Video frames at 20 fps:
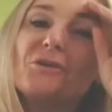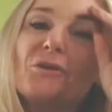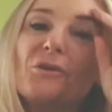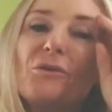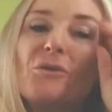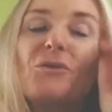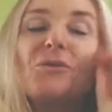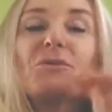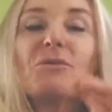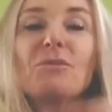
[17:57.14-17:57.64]

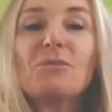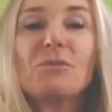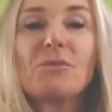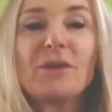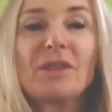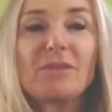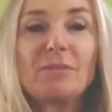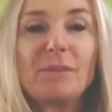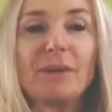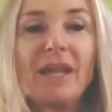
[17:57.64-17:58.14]
cool
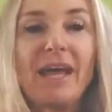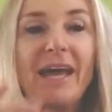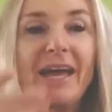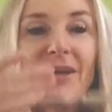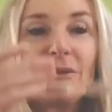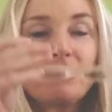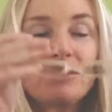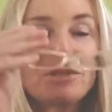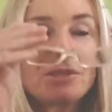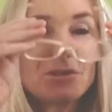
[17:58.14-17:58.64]
with
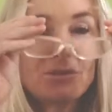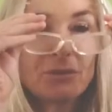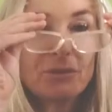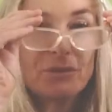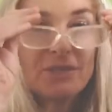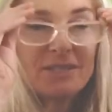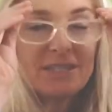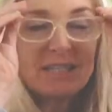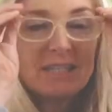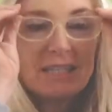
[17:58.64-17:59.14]
playing with
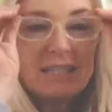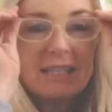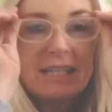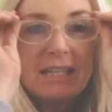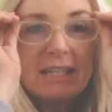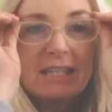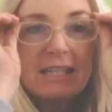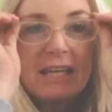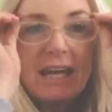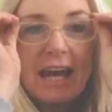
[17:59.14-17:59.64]
source,
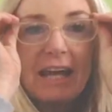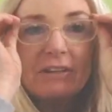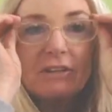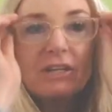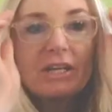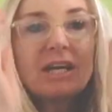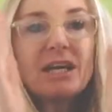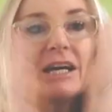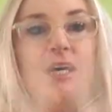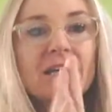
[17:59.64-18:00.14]
and you
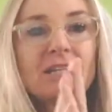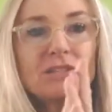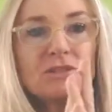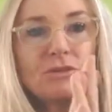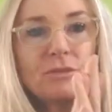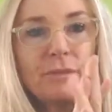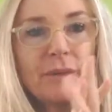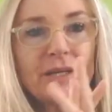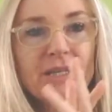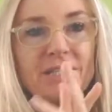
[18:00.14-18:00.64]
can't do
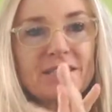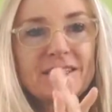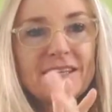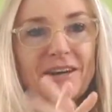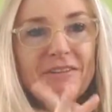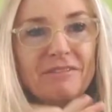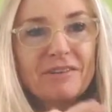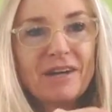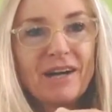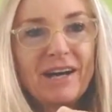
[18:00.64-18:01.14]
it by
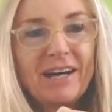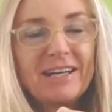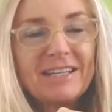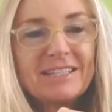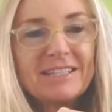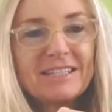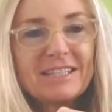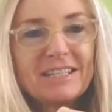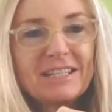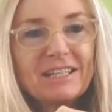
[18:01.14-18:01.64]
yourself,
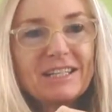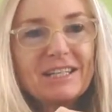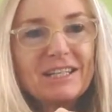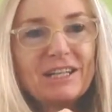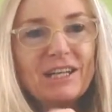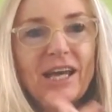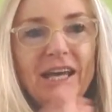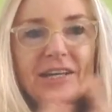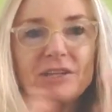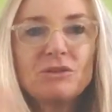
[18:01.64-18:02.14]
guys.
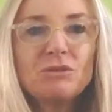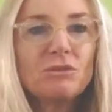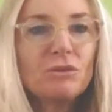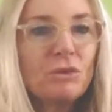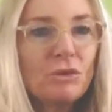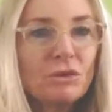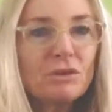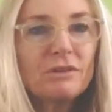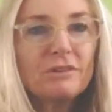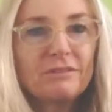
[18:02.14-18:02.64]
Like, you're
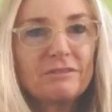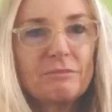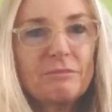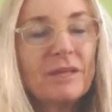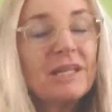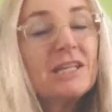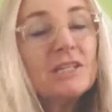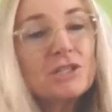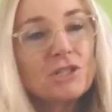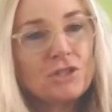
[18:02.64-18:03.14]
not
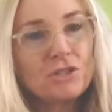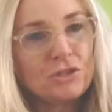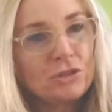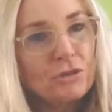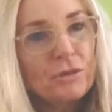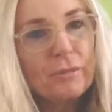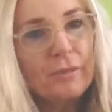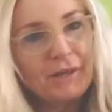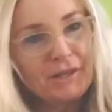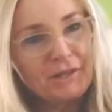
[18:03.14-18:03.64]
meant to do it by